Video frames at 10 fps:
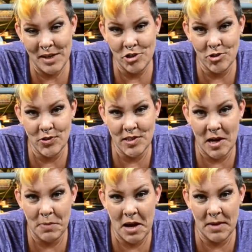Make sure you
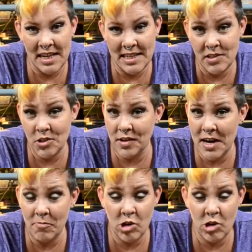stop by my Instagram,